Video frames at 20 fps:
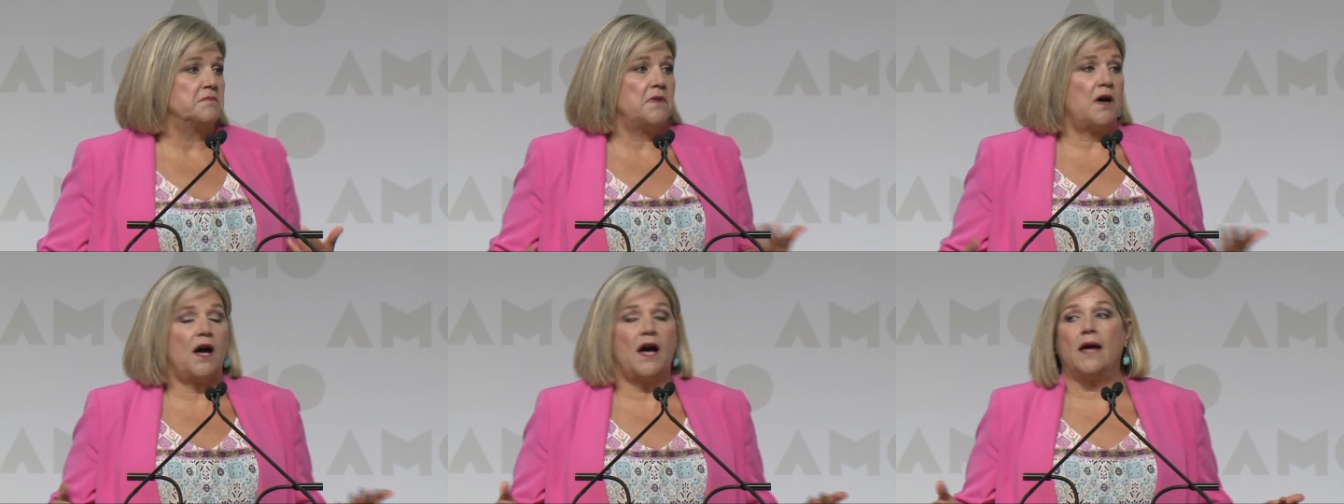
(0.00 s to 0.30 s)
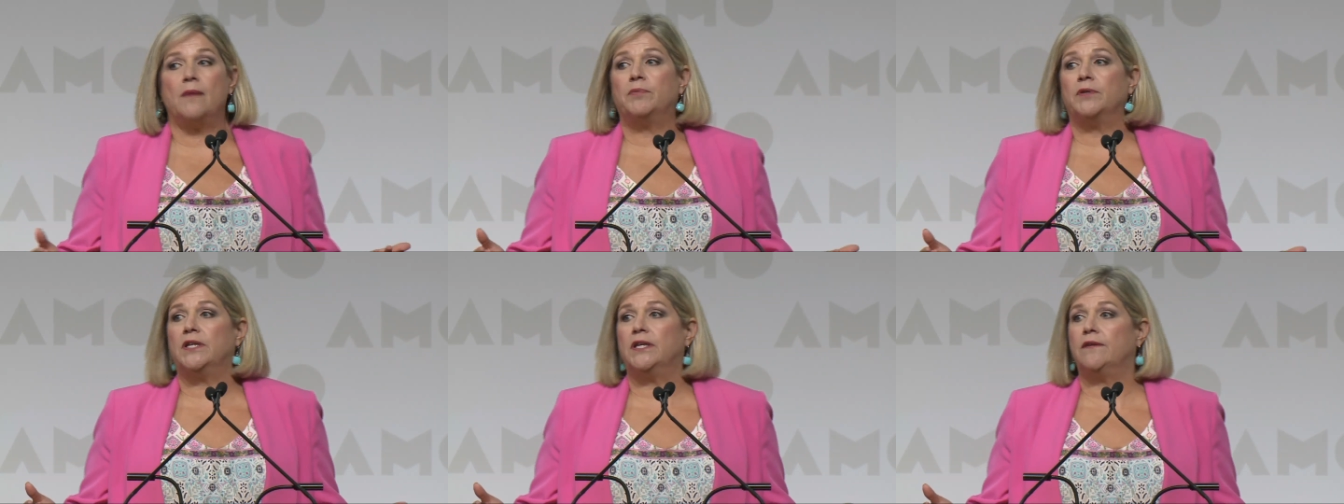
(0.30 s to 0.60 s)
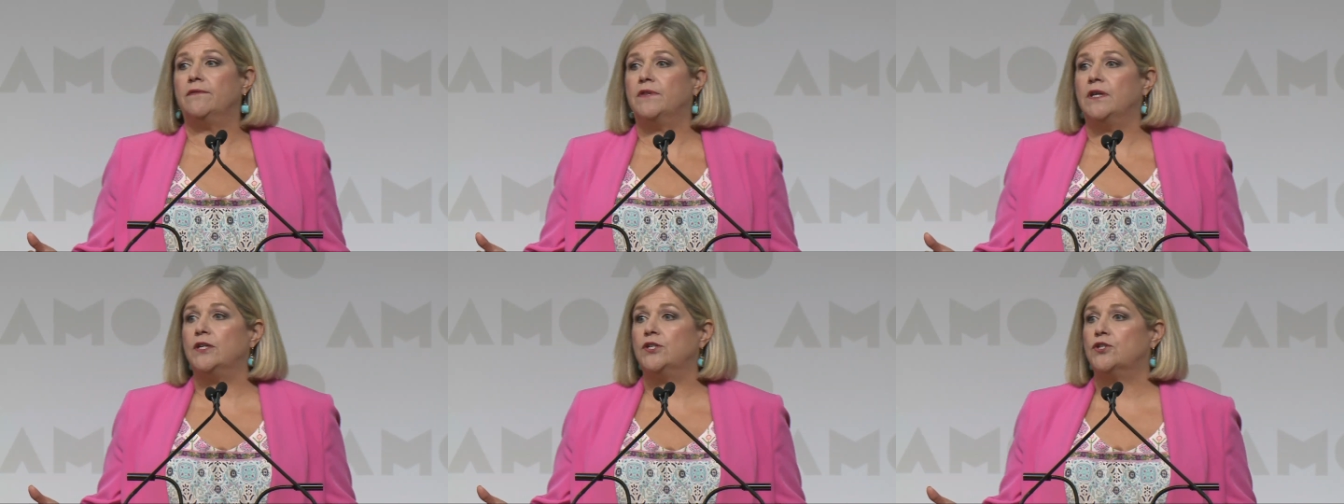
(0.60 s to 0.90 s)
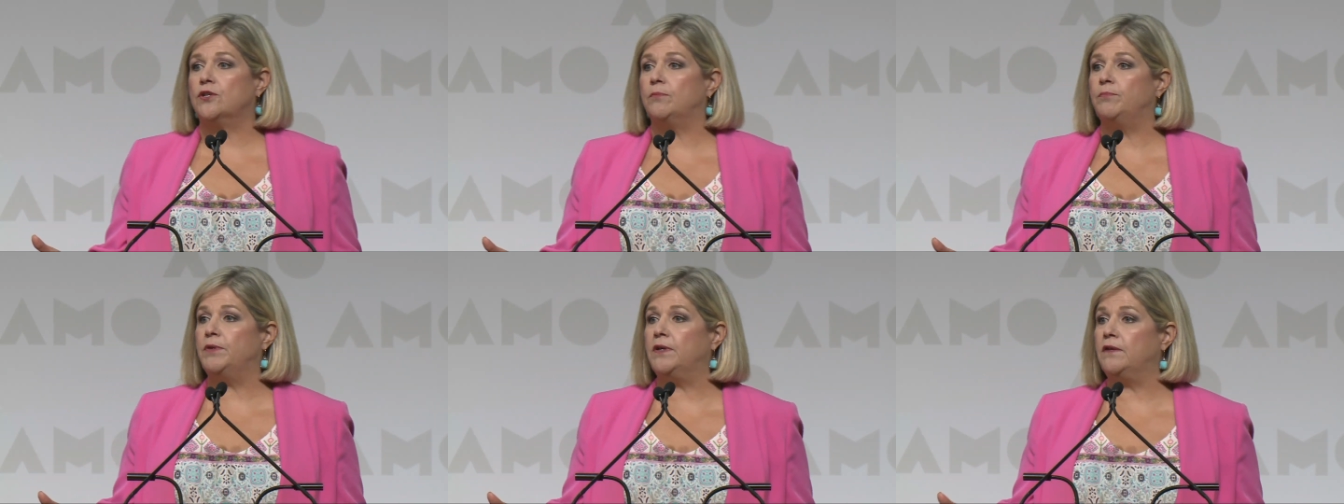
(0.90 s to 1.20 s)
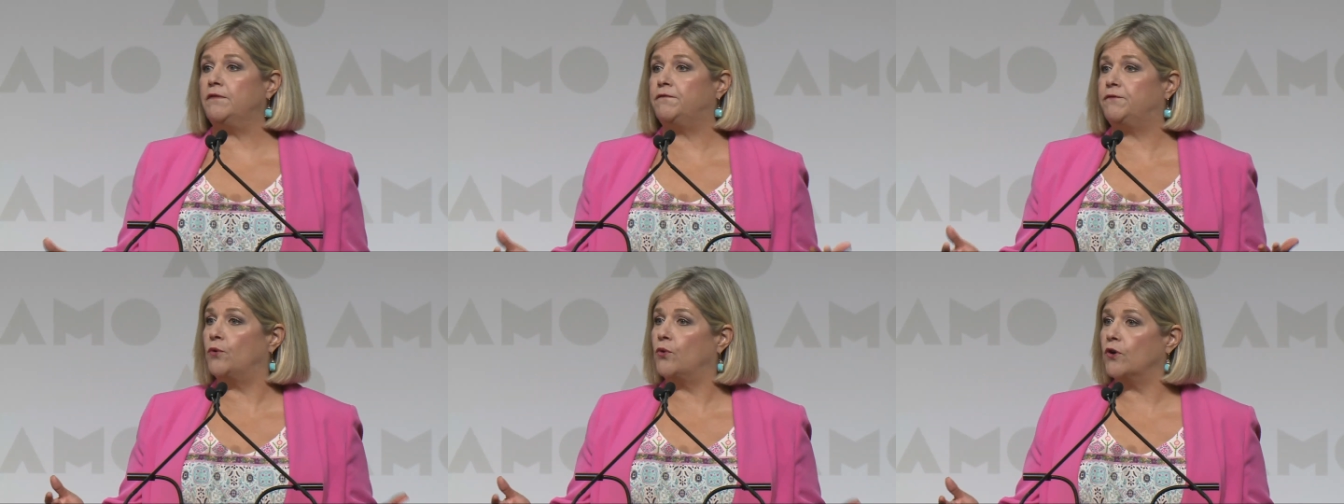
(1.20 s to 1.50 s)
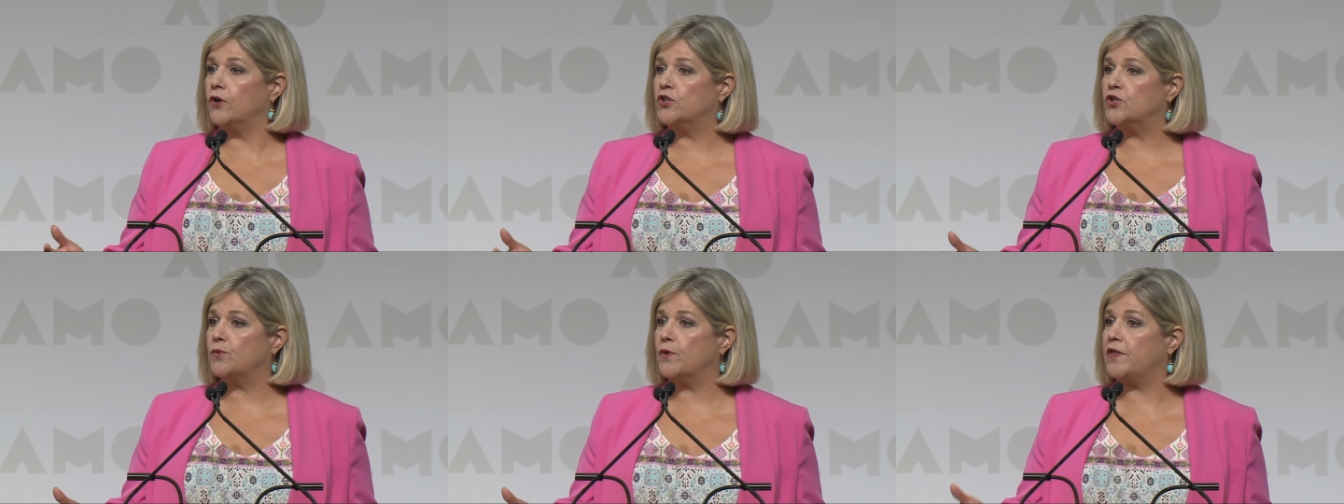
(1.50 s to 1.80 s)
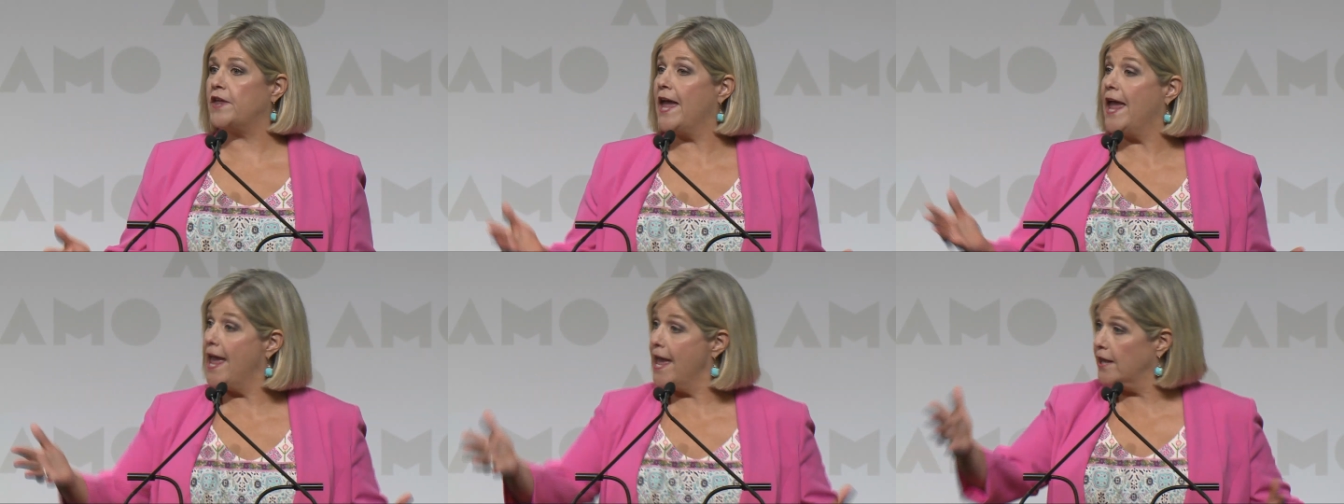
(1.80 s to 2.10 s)
I believe they should be forged with
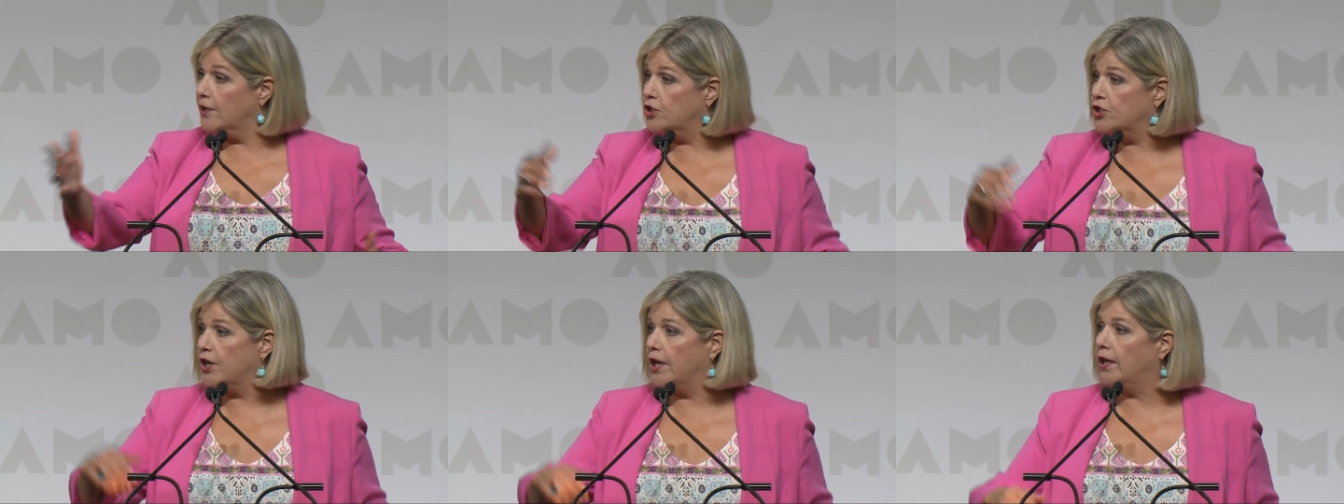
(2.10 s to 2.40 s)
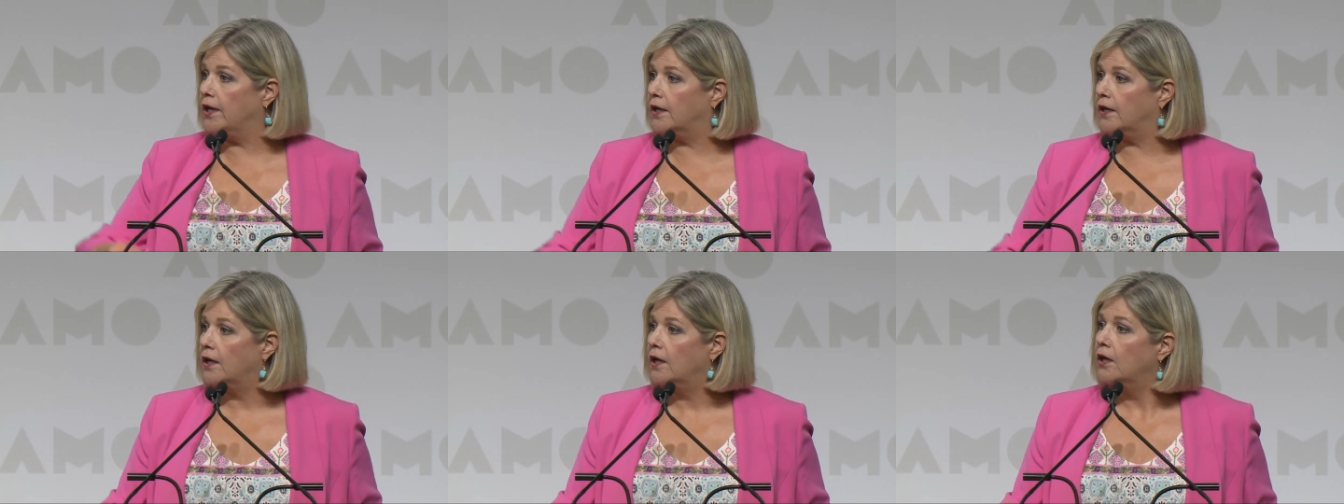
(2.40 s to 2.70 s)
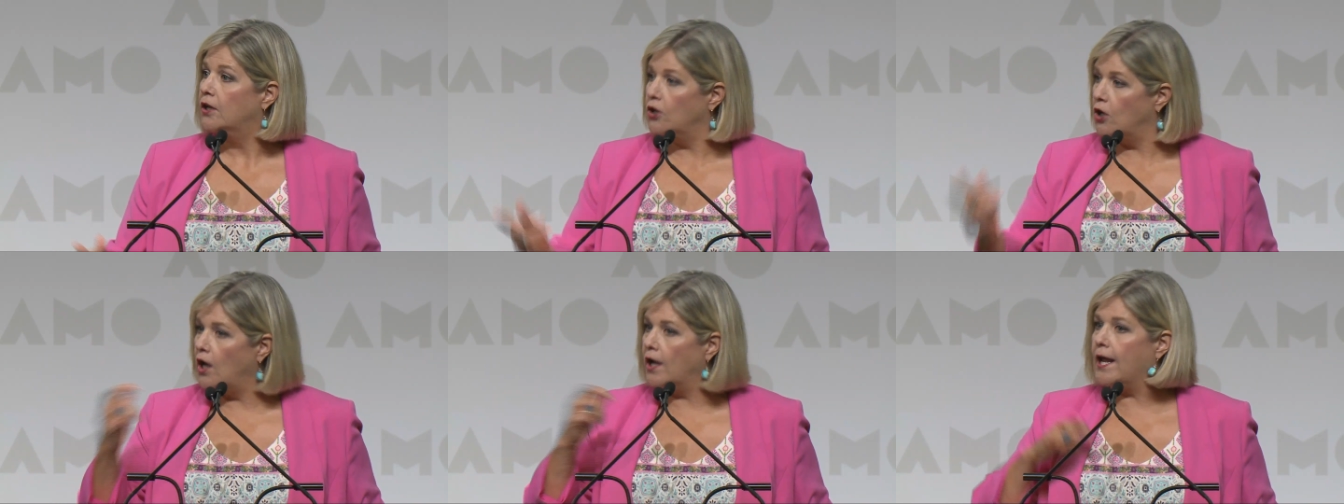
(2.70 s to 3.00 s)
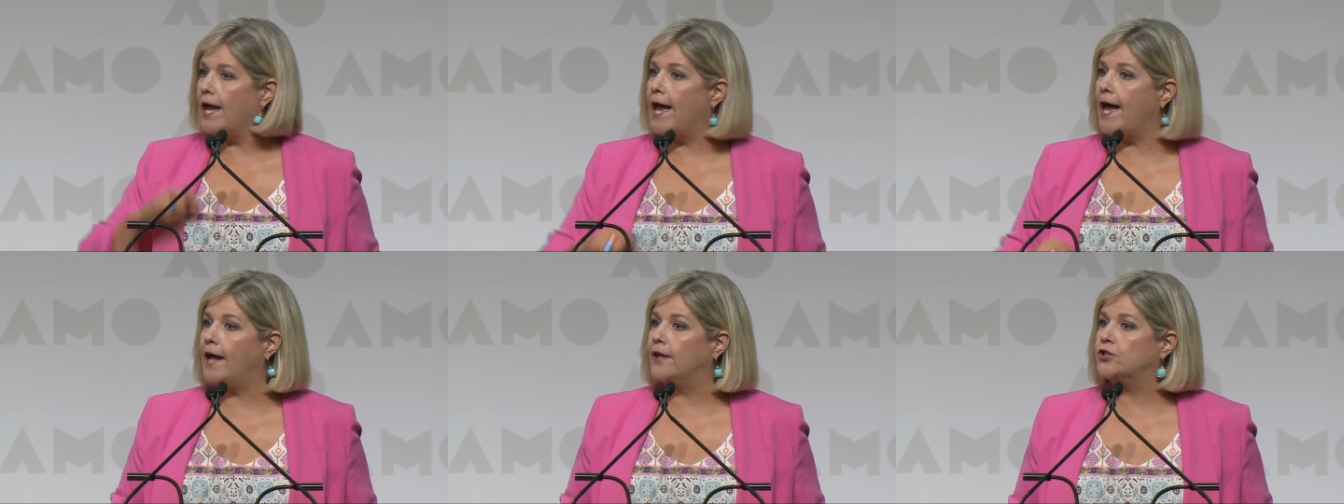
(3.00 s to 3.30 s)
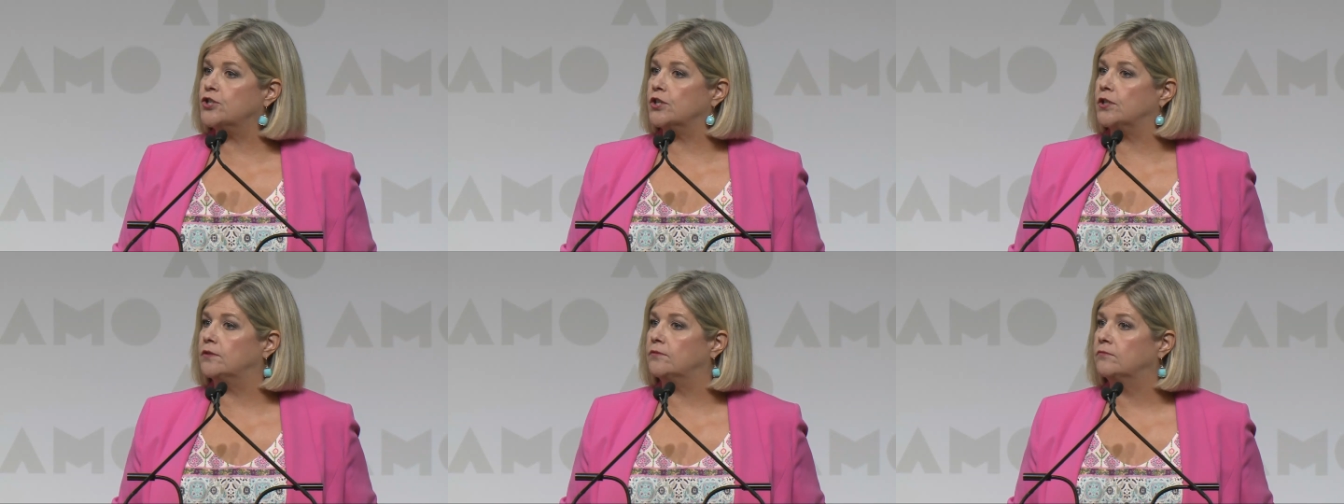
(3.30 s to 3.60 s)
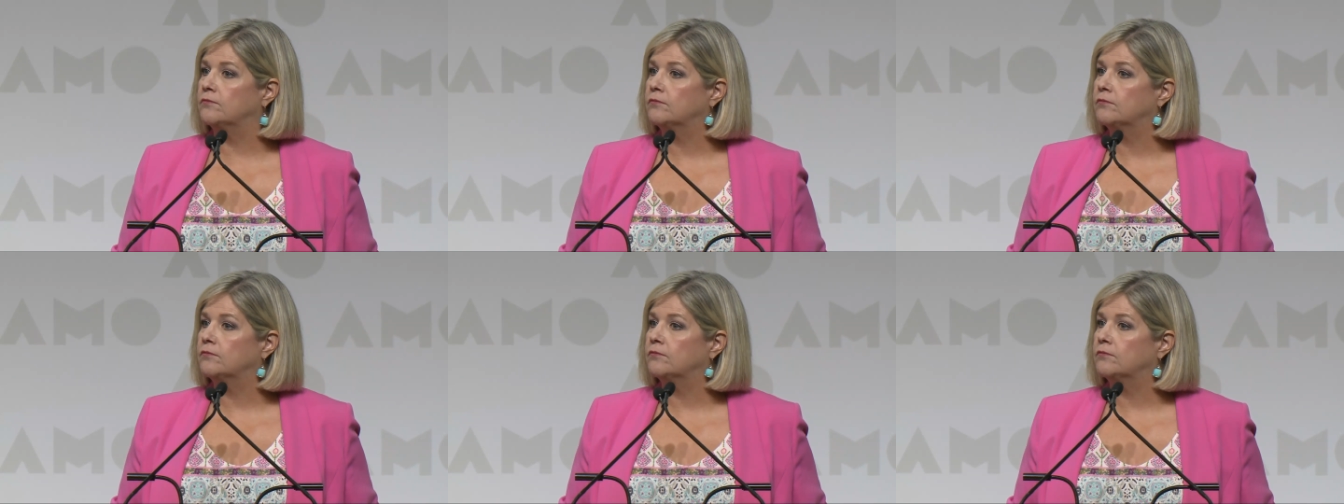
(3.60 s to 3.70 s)
a handshake, not a hatchet.